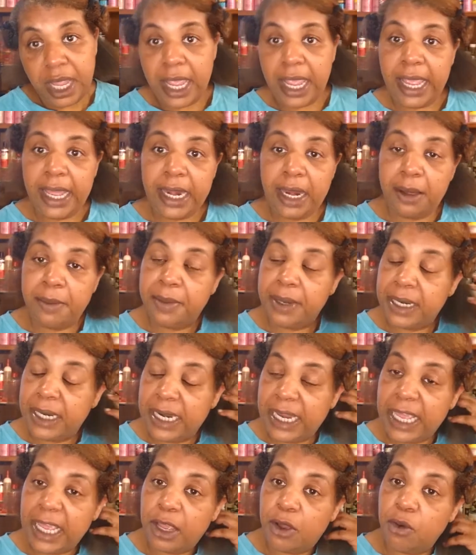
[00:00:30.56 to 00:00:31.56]
and I'm going to
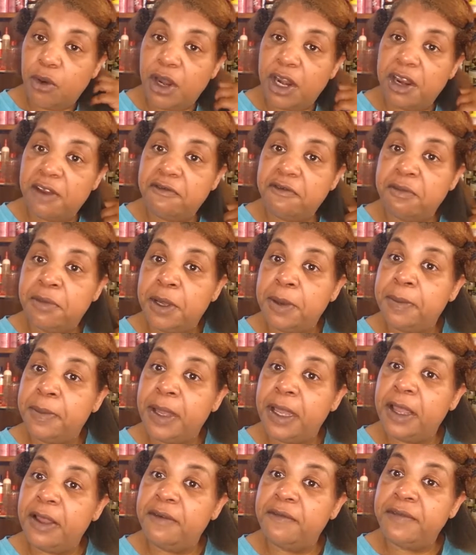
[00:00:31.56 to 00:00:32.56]
link one of them
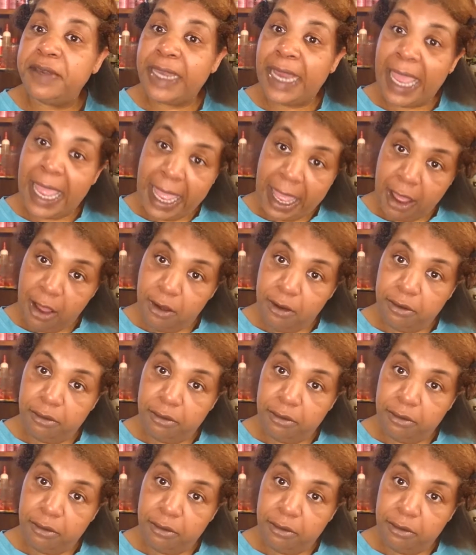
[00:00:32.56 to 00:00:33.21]
above now.